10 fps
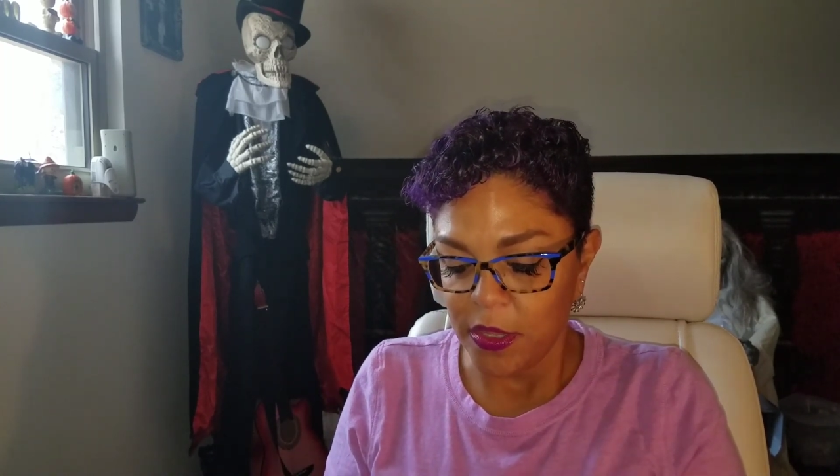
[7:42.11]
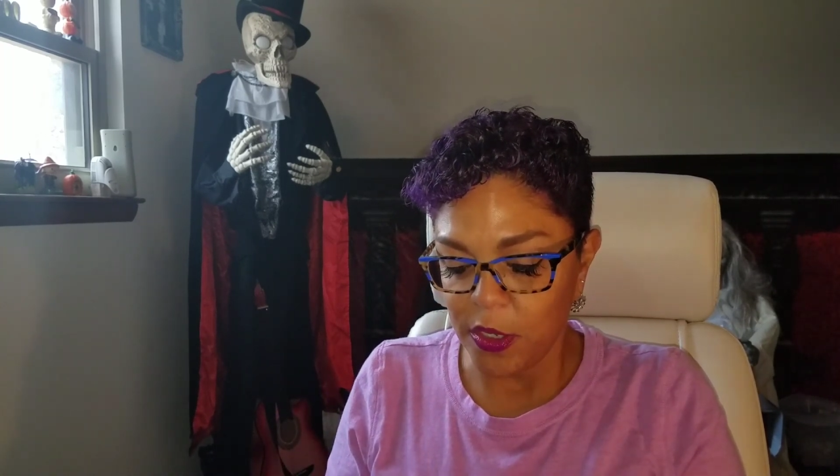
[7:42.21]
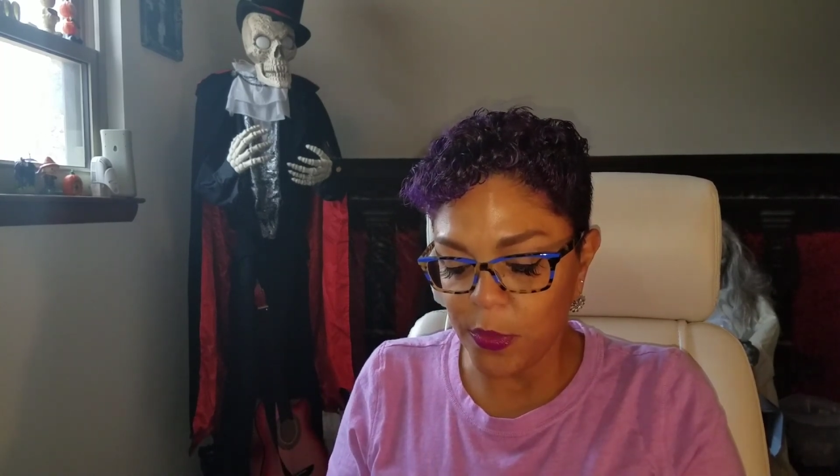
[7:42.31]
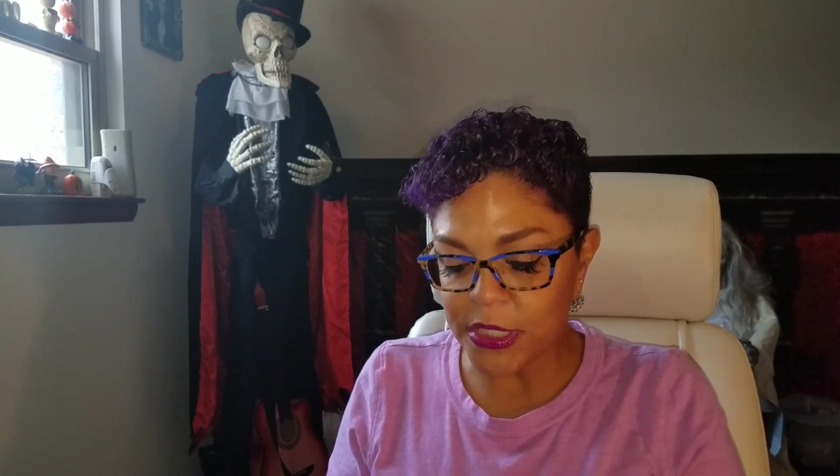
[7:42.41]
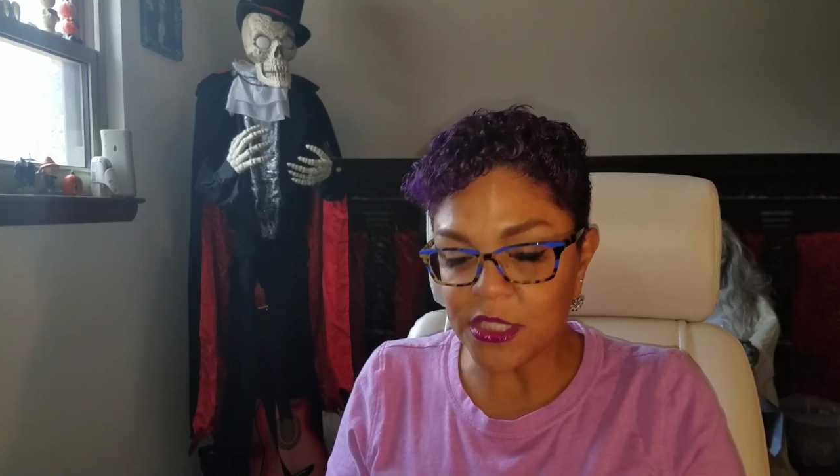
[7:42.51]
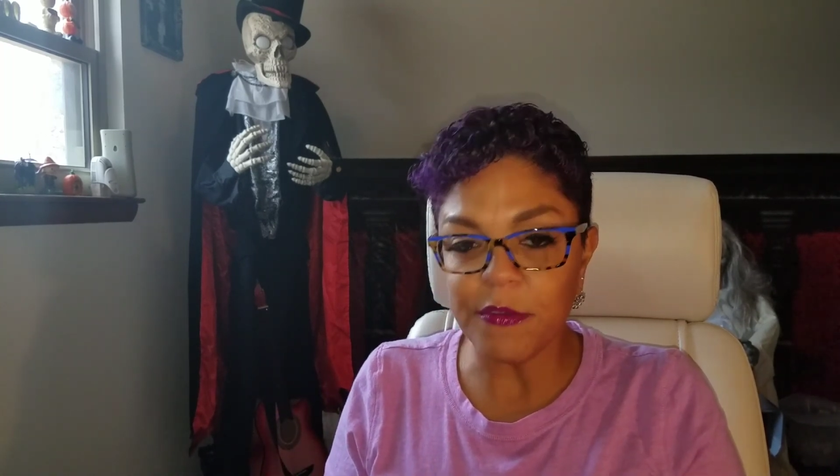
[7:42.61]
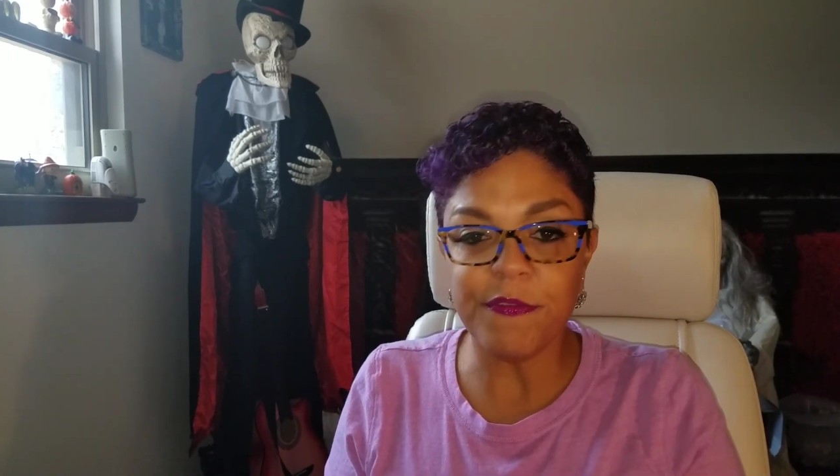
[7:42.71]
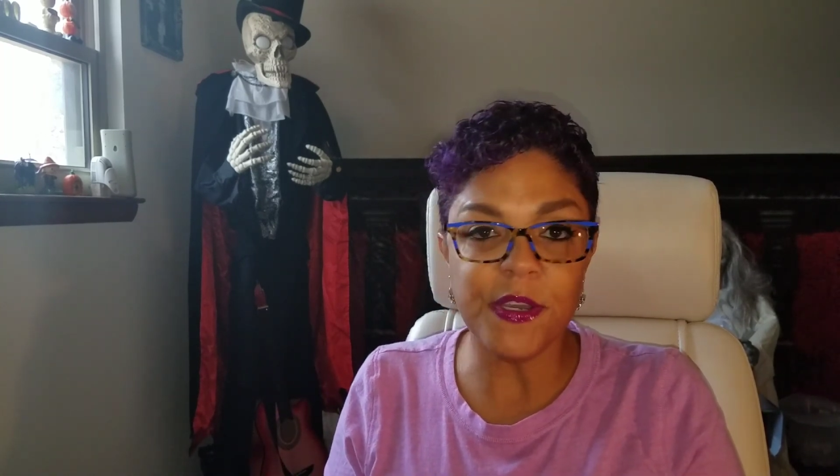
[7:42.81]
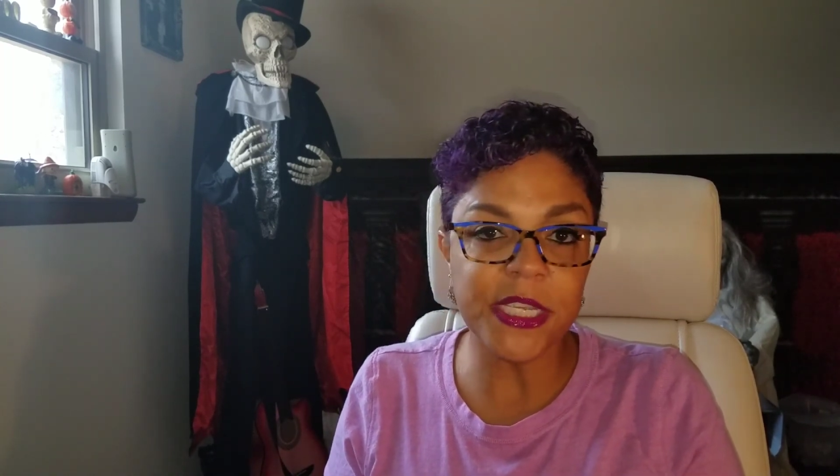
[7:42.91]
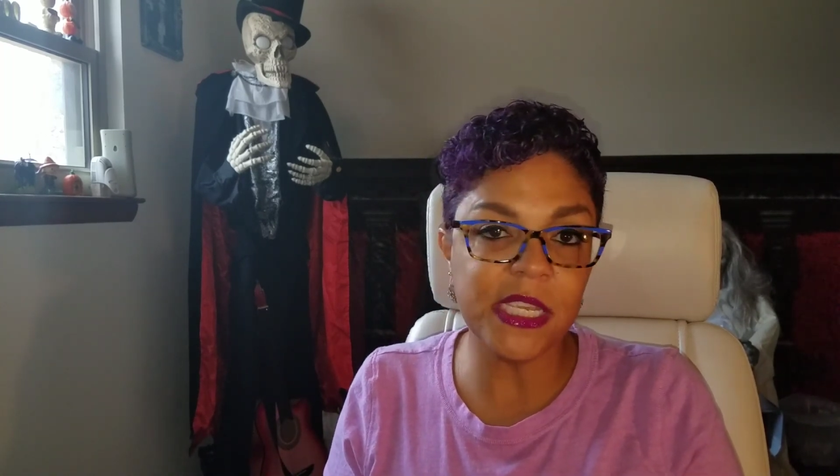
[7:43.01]
There is the
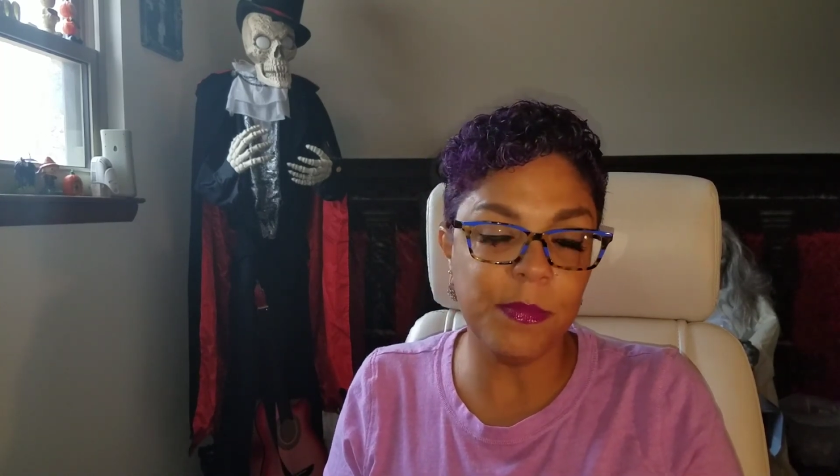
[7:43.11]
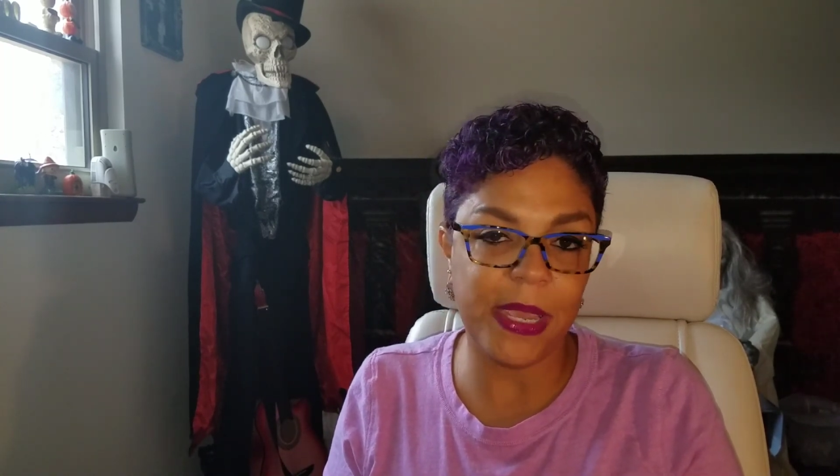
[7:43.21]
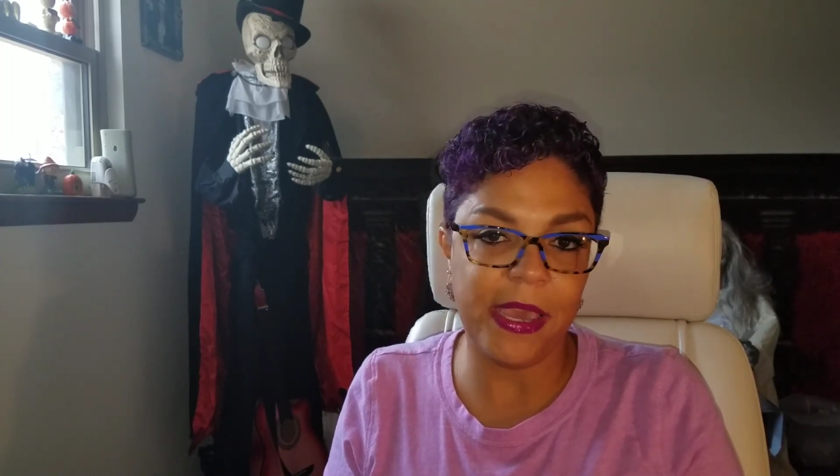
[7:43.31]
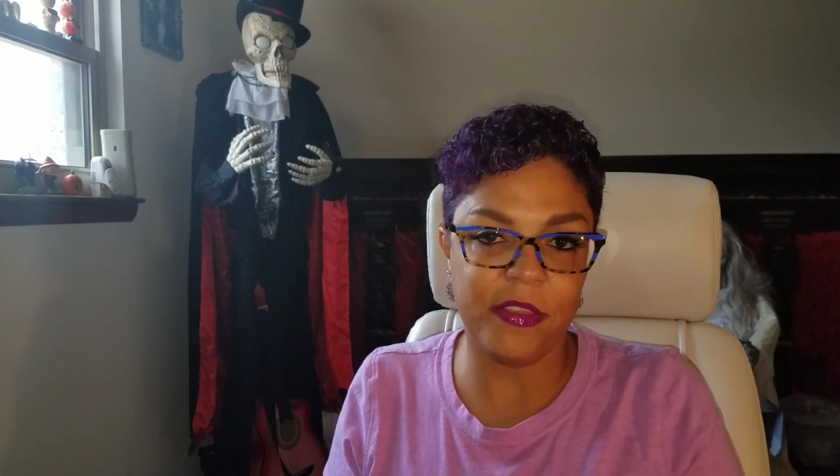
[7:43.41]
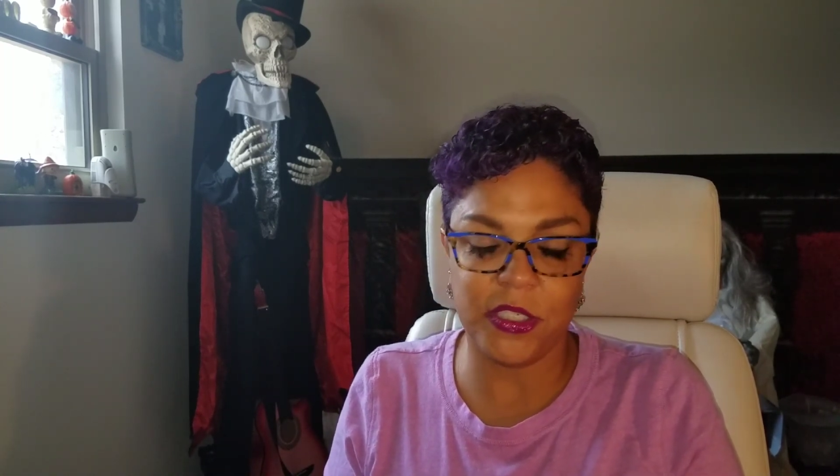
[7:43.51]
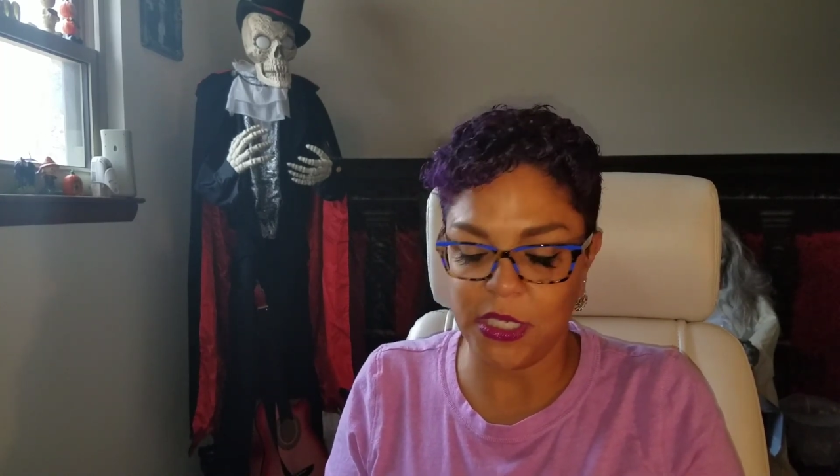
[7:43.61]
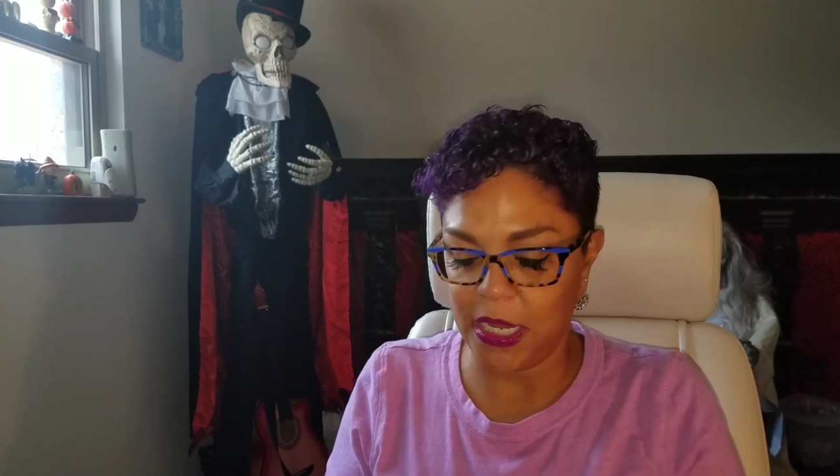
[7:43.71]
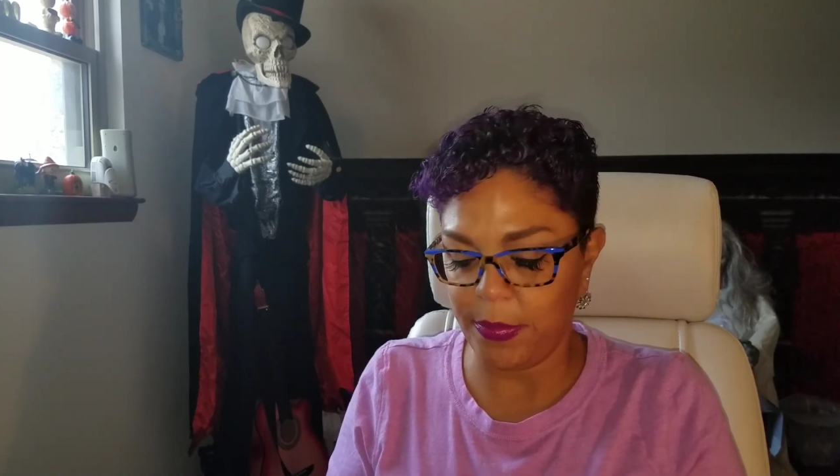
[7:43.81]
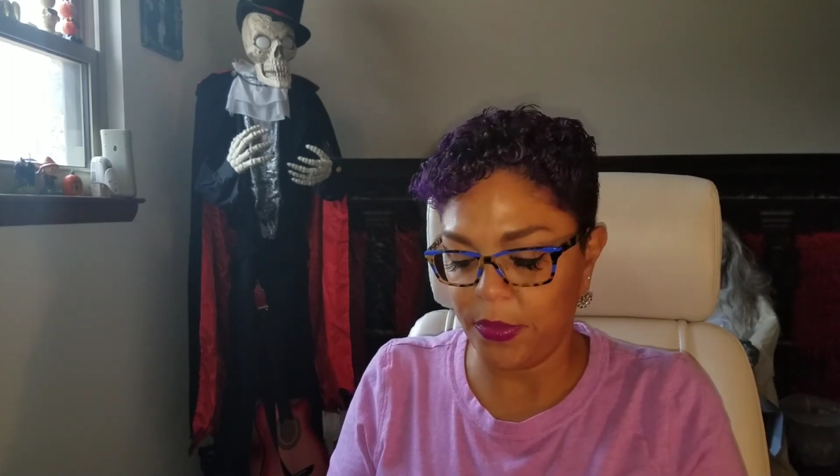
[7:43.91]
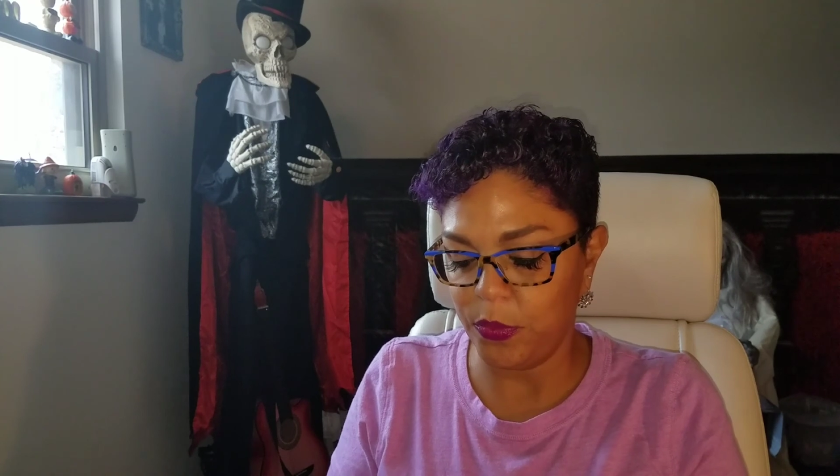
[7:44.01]
Funky Bath
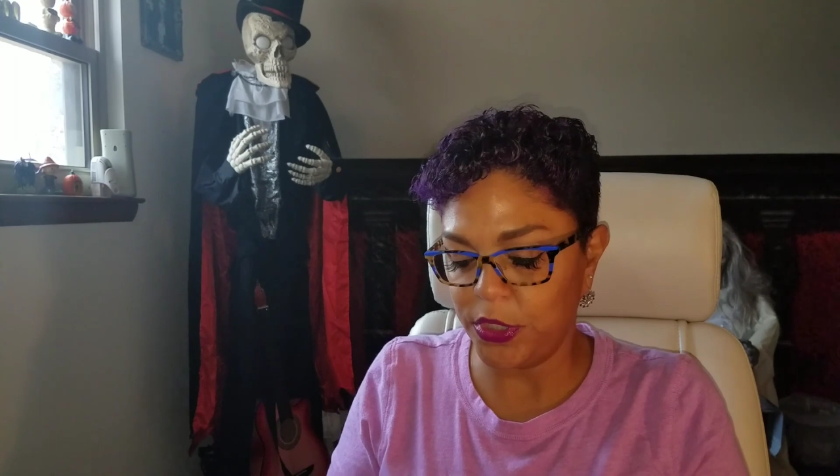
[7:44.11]
Shop,